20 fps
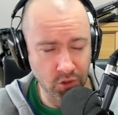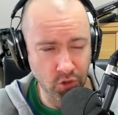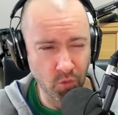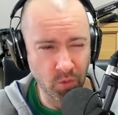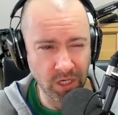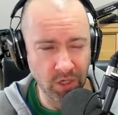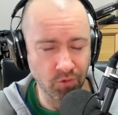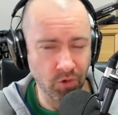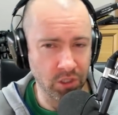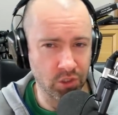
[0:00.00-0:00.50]
I don't
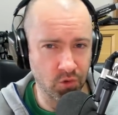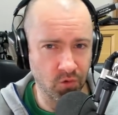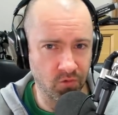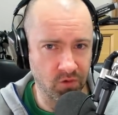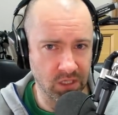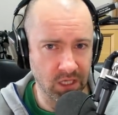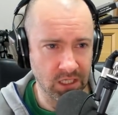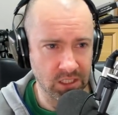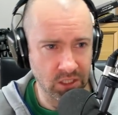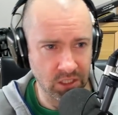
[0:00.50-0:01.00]
want to rush
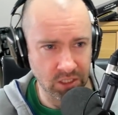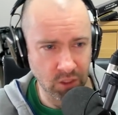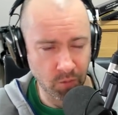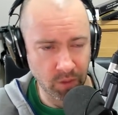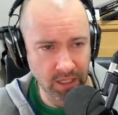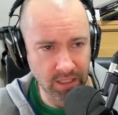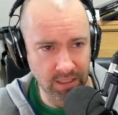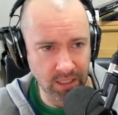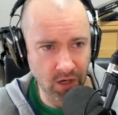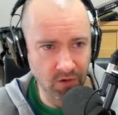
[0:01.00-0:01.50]
over this because I
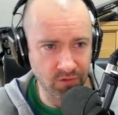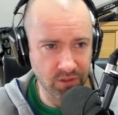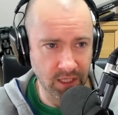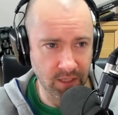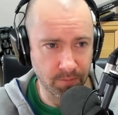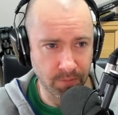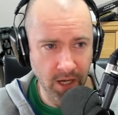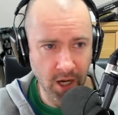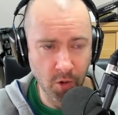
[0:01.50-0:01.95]
want to delve deep.